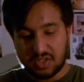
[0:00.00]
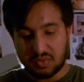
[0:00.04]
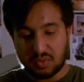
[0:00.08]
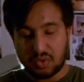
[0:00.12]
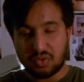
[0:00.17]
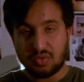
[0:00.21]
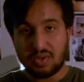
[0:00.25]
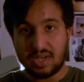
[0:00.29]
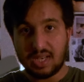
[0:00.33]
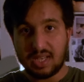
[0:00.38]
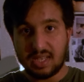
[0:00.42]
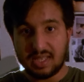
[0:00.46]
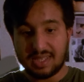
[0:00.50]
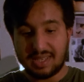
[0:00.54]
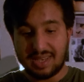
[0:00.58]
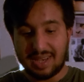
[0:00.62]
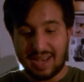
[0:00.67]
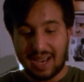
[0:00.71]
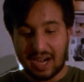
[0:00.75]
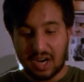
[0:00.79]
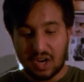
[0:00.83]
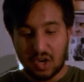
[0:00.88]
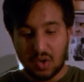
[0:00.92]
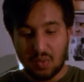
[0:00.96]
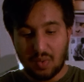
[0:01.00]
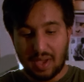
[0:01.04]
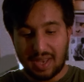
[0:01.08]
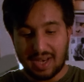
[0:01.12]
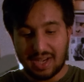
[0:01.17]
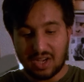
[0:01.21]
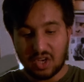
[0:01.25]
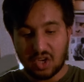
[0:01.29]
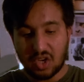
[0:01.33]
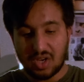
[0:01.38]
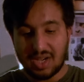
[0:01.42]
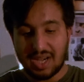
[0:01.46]
were really narrow and it
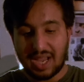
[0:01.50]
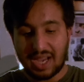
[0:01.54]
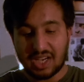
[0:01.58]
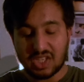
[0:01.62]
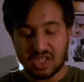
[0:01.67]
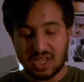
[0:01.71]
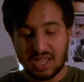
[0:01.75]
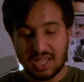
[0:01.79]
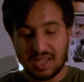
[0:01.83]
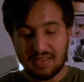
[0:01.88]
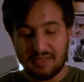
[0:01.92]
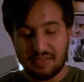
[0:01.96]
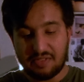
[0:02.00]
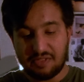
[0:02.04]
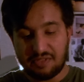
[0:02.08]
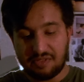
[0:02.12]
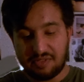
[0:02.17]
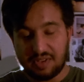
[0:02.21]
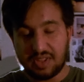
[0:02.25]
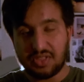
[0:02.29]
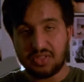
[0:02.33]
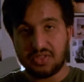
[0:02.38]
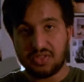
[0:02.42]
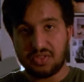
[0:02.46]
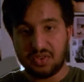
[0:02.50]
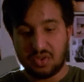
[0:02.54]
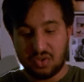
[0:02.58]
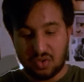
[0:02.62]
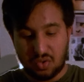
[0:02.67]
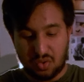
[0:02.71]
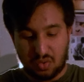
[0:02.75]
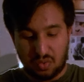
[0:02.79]
couldn't actually fit through.